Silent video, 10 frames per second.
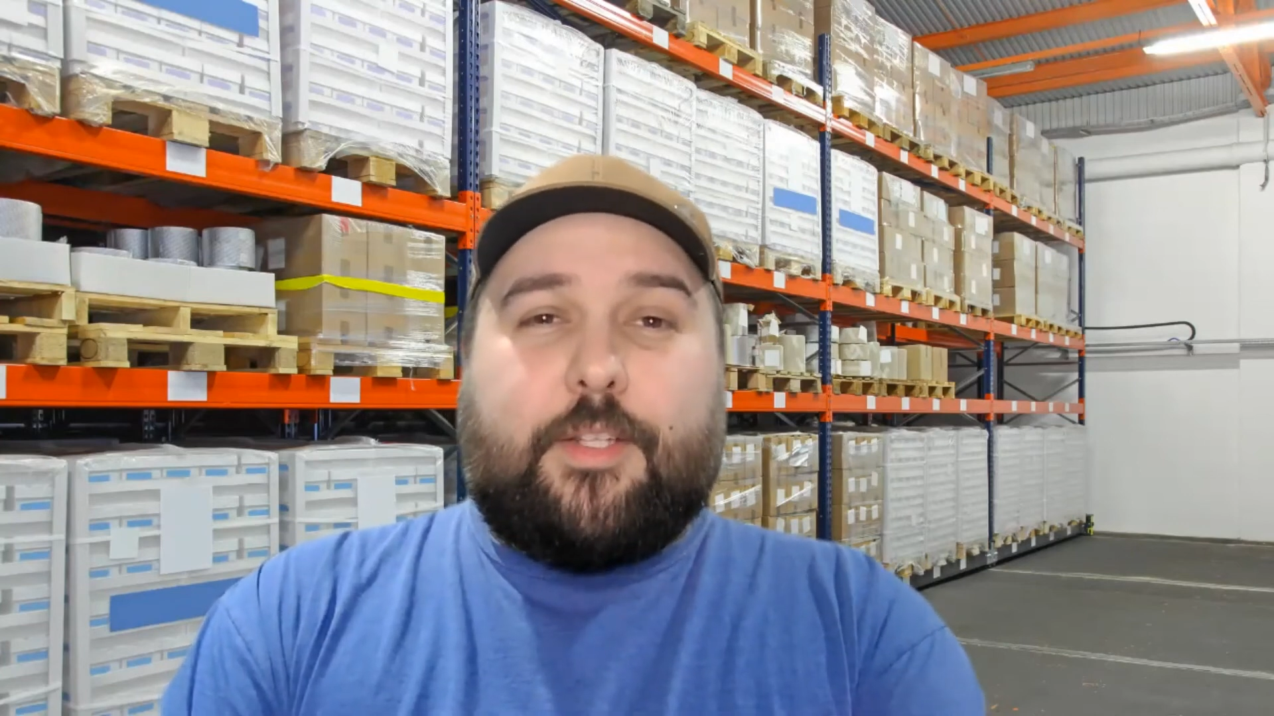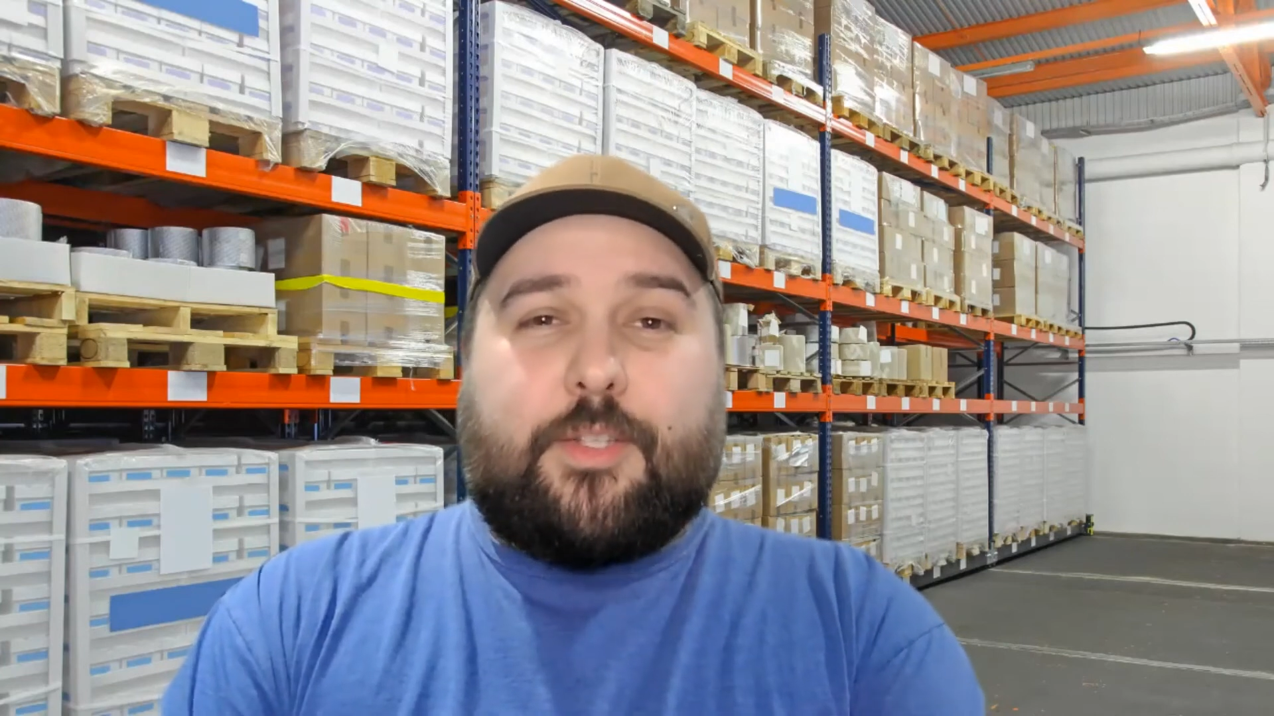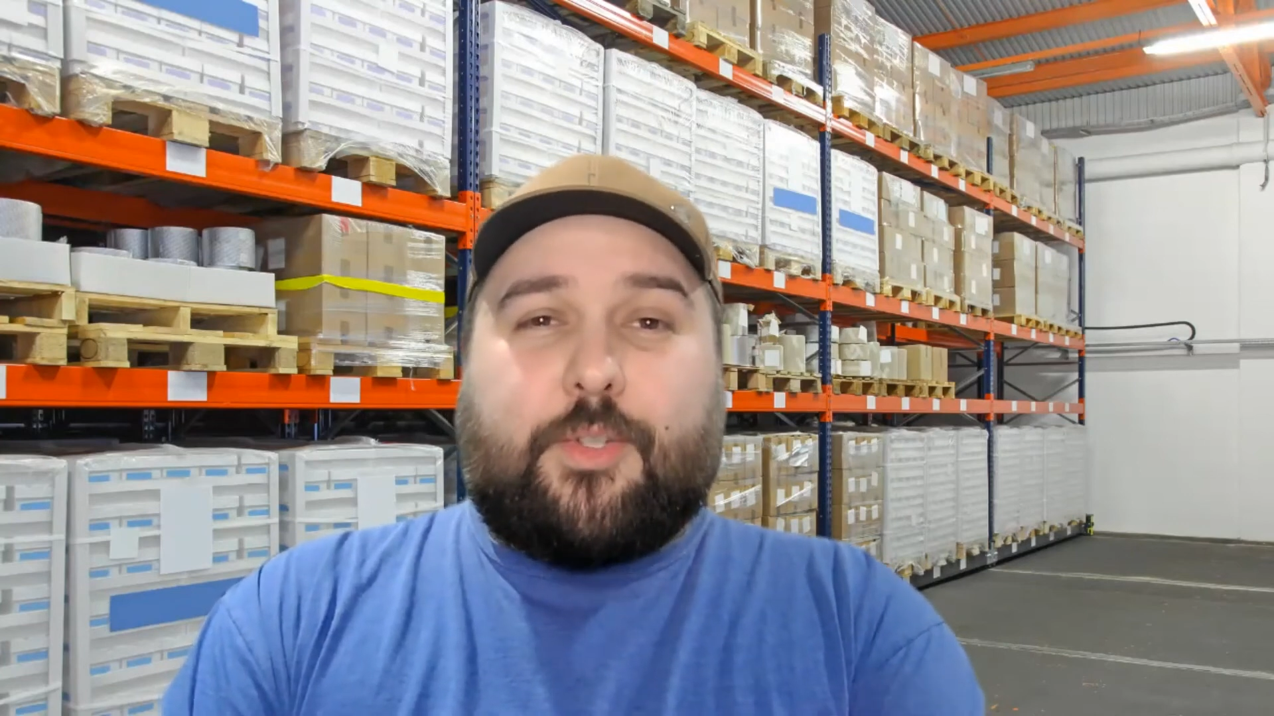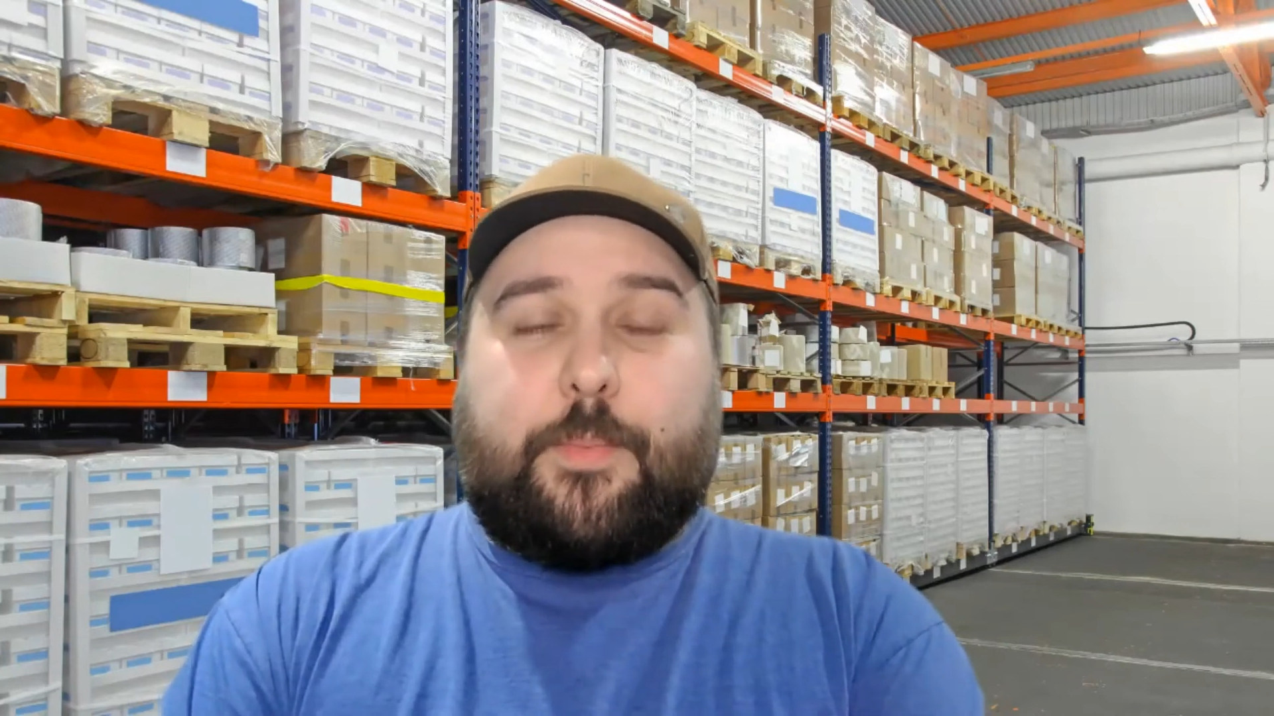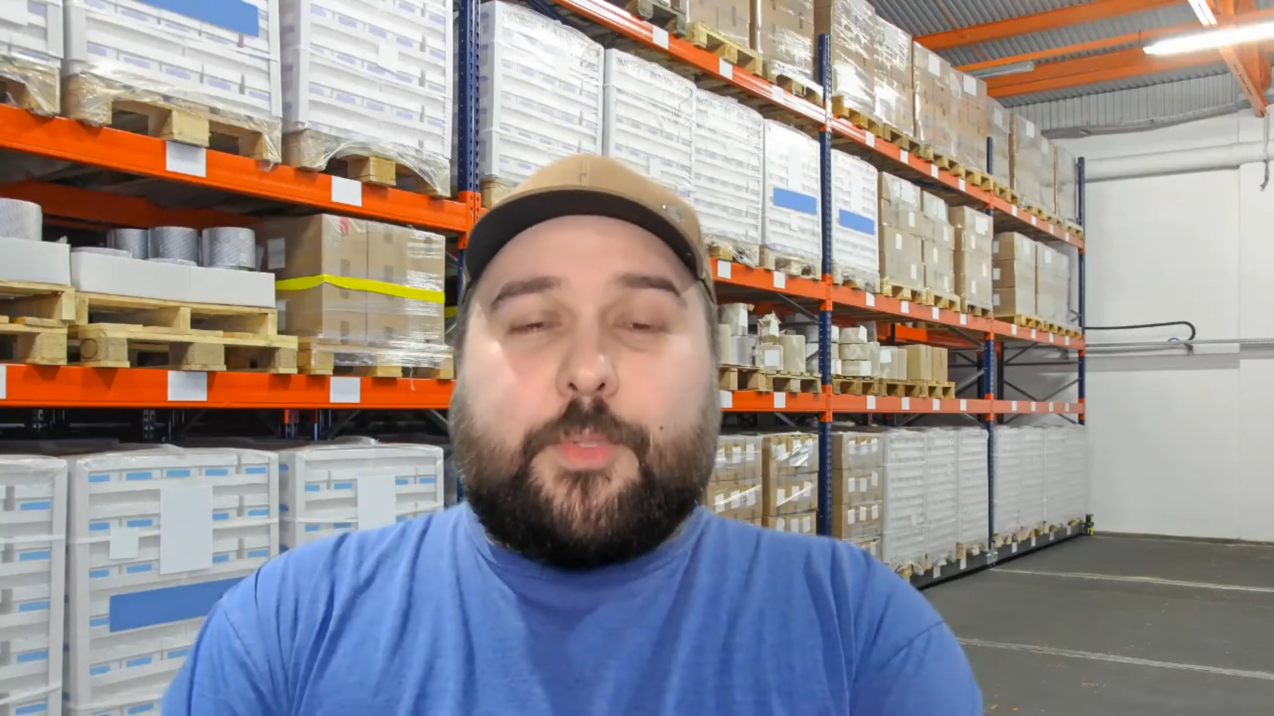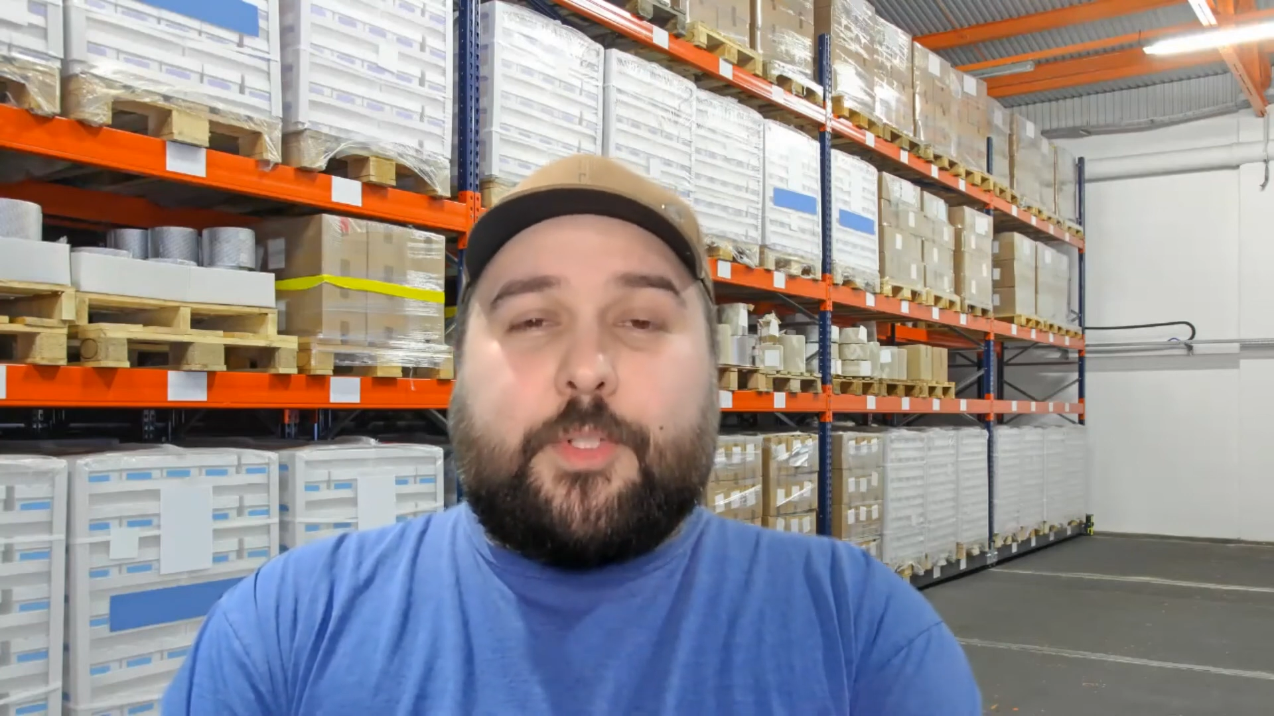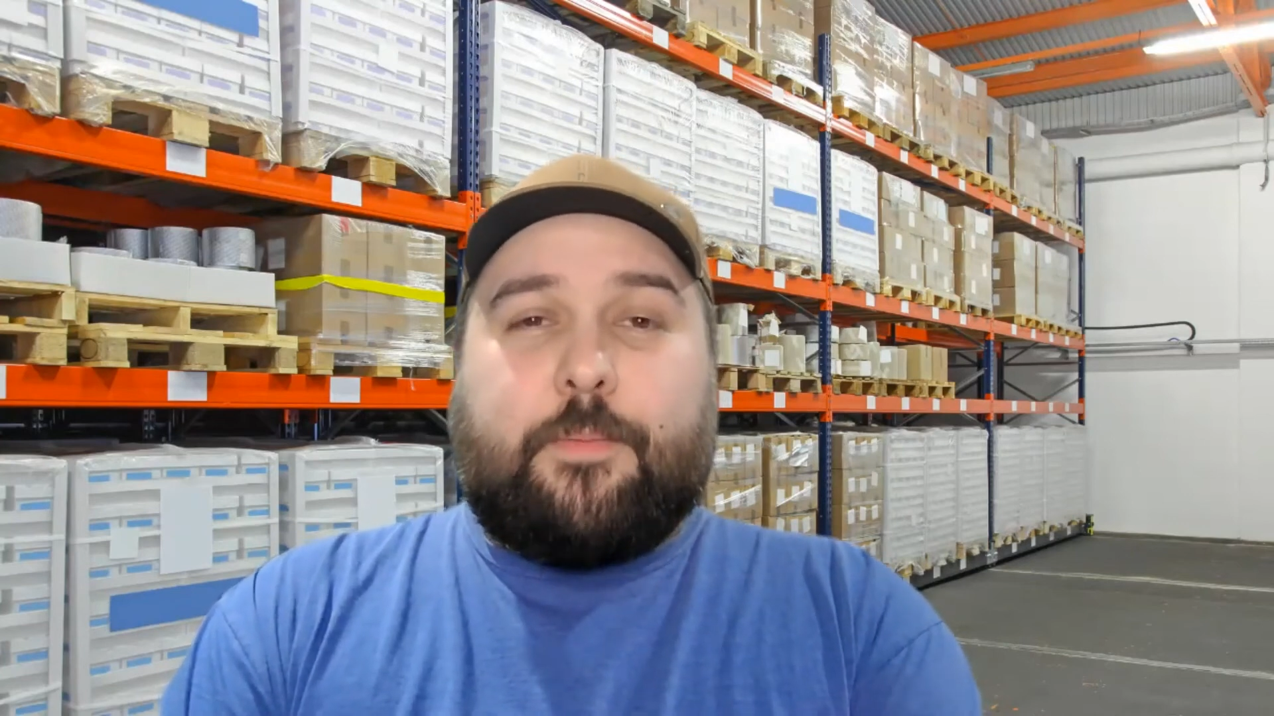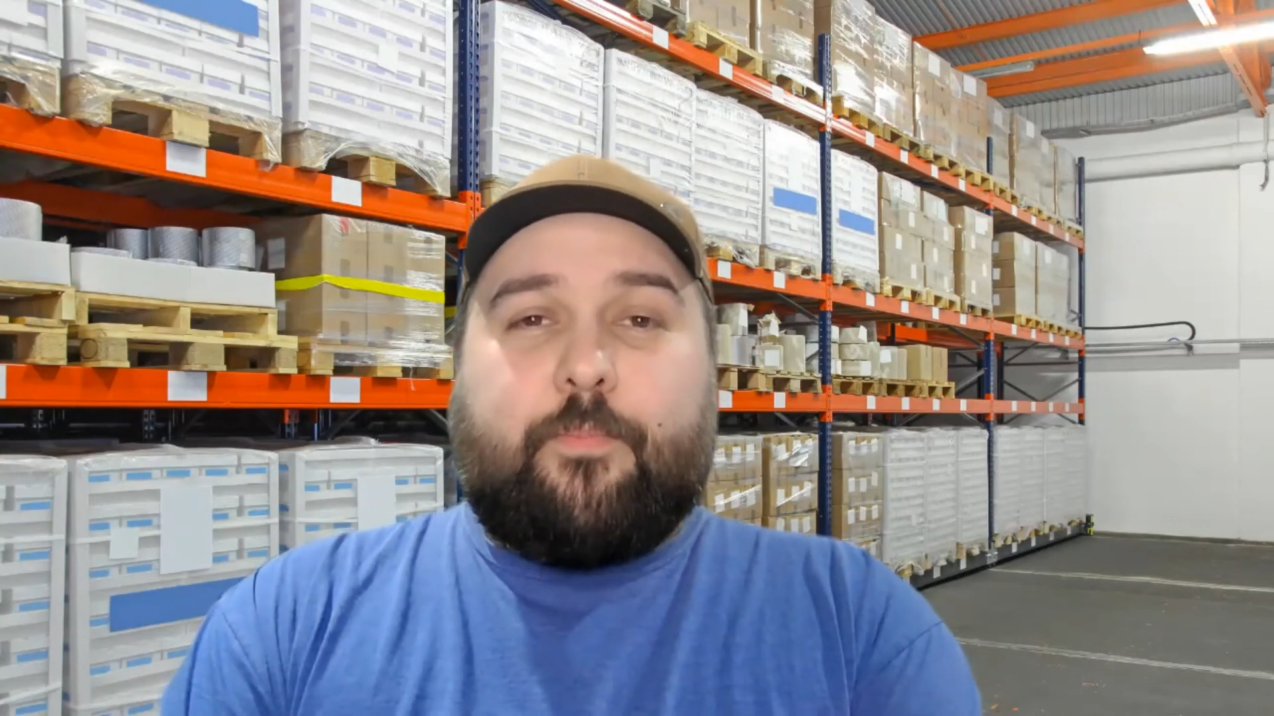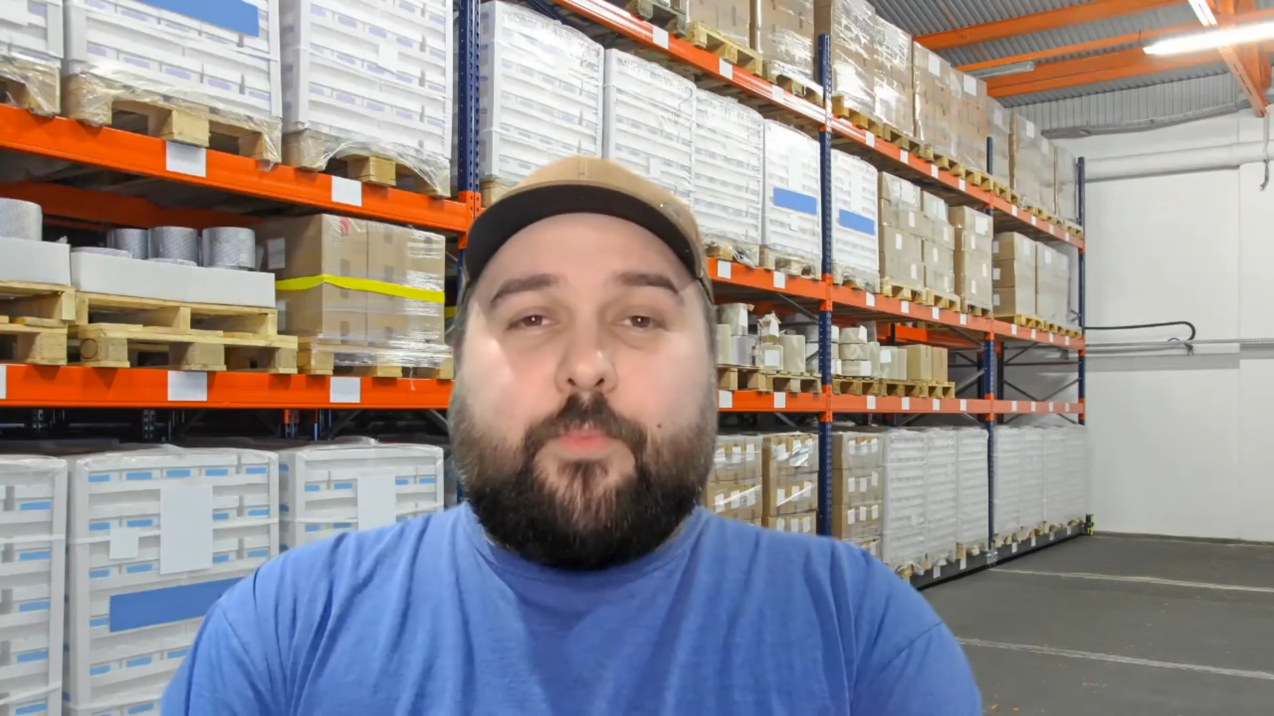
description.